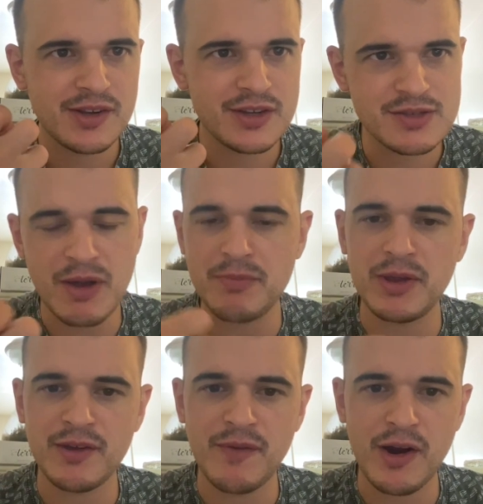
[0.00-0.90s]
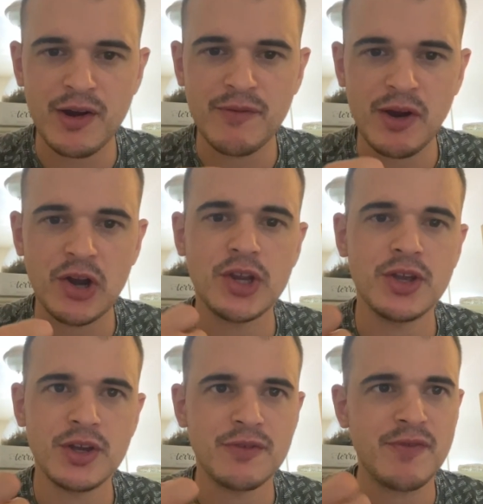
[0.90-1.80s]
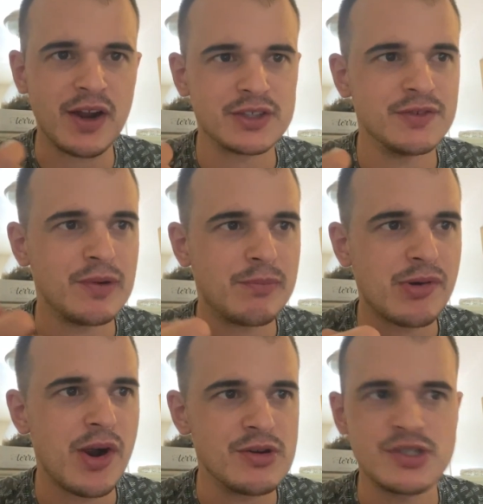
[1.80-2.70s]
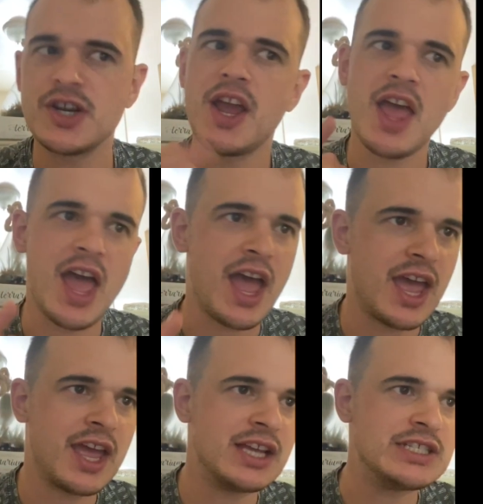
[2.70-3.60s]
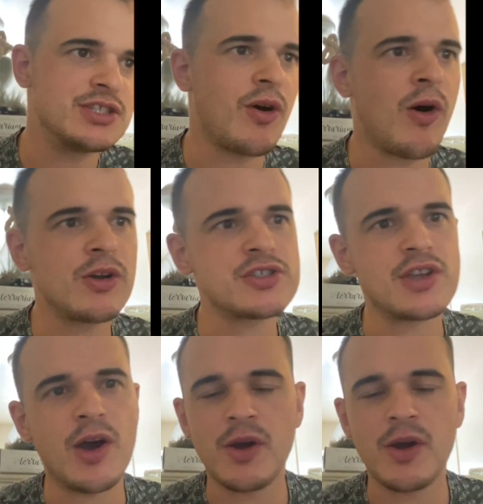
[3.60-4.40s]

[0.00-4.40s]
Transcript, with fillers: this might be a very, very good, effective approach. And also,